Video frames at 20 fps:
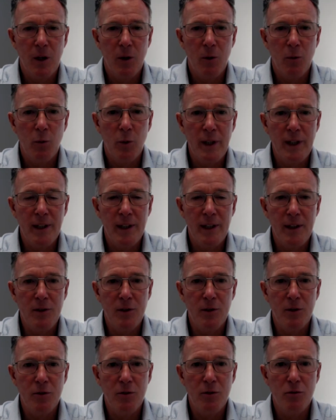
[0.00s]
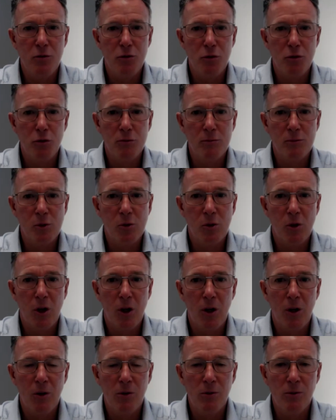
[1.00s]
We need to drill more
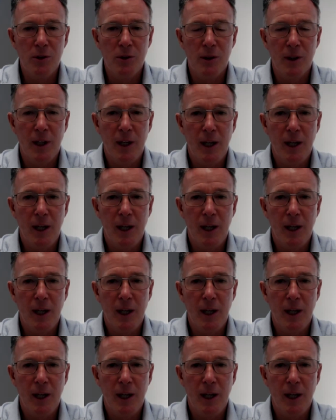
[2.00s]
holes,